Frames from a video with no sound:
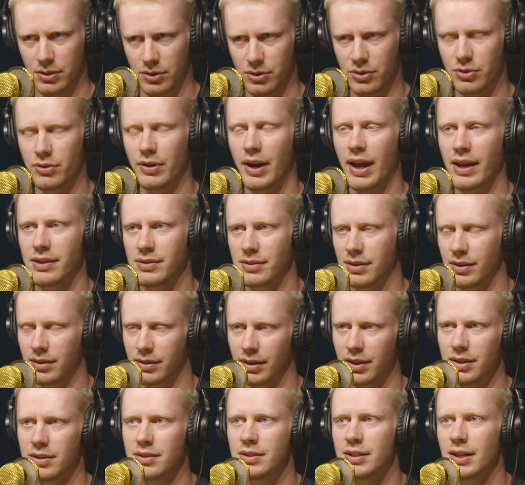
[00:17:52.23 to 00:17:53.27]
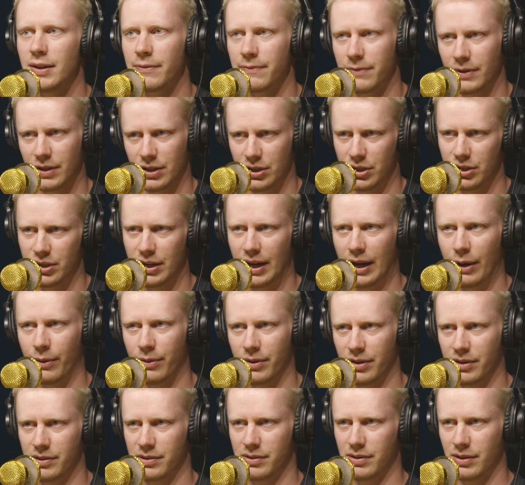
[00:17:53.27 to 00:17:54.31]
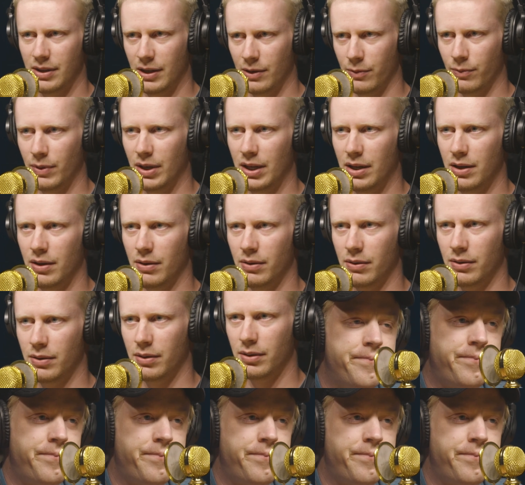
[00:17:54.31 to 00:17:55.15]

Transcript: drastically different showers than we do.